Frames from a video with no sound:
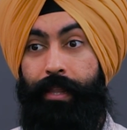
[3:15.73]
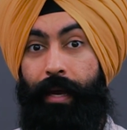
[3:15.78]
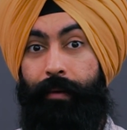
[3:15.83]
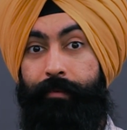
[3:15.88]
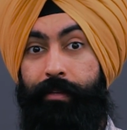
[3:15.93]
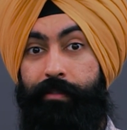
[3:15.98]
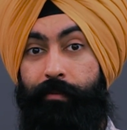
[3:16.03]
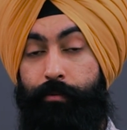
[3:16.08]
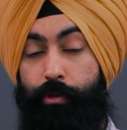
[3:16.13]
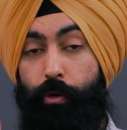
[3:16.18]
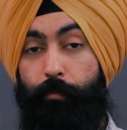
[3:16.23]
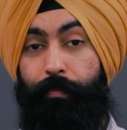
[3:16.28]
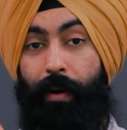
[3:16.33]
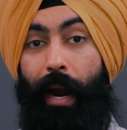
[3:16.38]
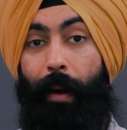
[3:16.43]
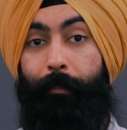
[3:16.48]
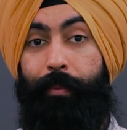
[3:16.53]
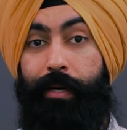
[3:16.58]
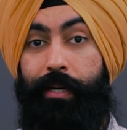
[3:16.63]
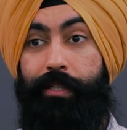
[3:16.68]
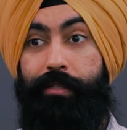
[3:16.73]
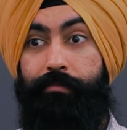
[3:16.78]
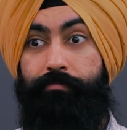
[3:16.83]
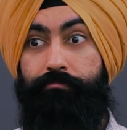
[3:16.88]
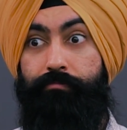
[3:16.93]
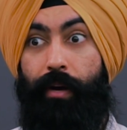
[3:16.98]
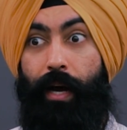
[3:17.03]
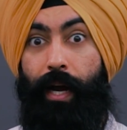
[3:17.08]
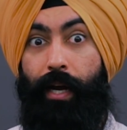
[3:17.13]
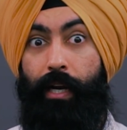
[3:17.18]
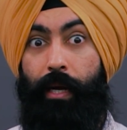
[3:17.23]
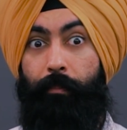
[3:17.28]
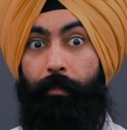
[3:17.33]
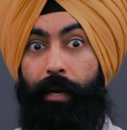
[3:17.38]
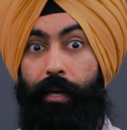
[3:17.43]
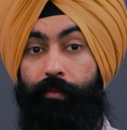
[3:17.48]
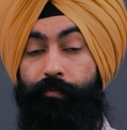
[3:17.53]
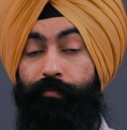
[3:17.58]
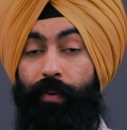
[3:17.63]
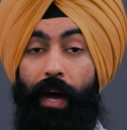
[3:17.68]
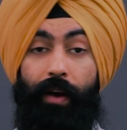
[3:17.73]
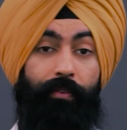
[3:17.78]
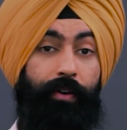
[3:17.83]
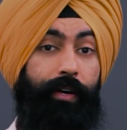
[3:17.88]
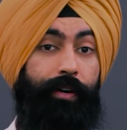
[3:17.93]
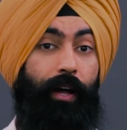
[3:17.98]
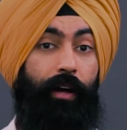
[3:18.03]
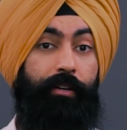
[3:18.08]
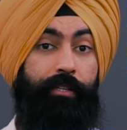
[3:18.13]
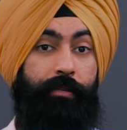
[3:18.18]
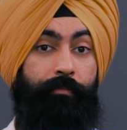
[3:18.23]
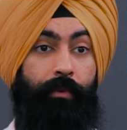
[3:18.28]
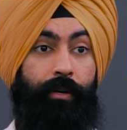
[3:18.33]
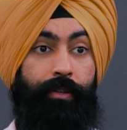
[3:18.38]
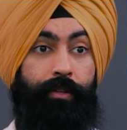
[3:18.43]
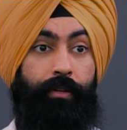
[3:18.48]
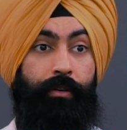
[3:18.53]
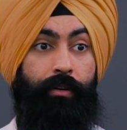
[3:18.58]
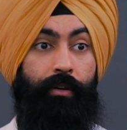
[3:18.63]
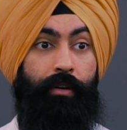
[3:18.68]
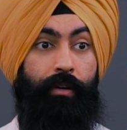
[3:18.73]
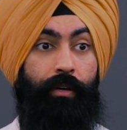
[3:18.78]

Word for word: that means from two properties, I could make $500 a month.